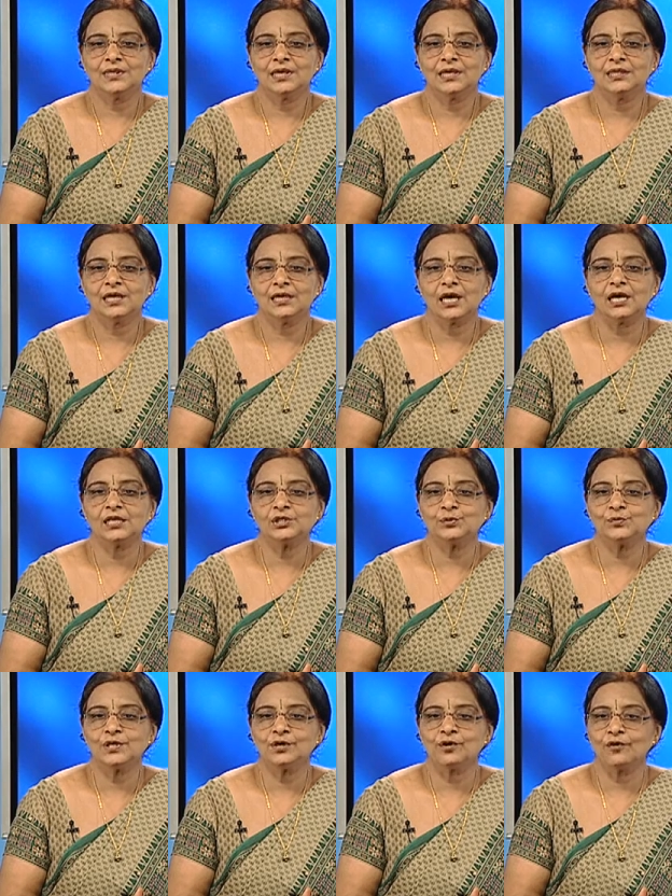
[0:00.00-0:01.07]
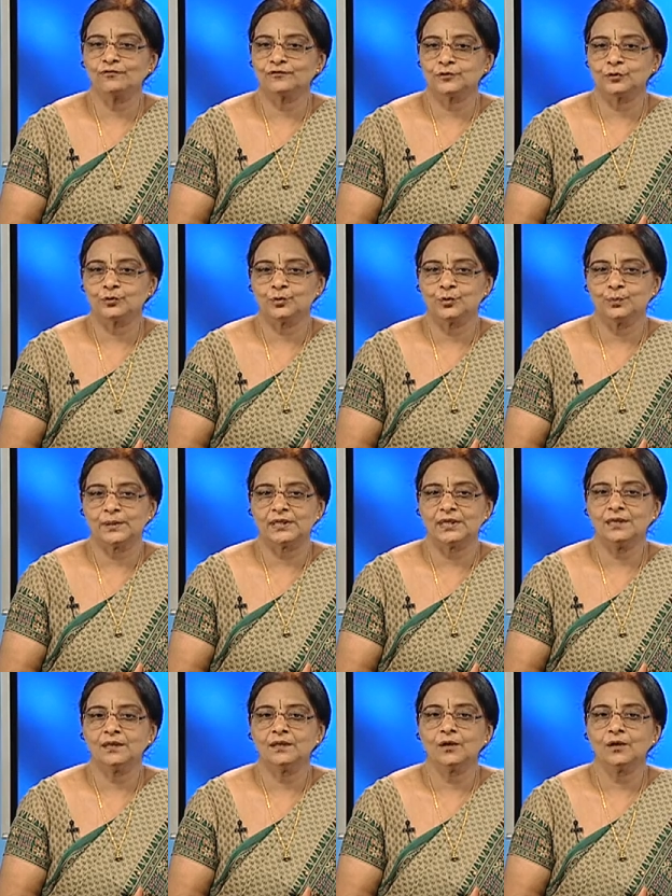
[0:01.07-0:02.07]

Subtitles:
in the last week of October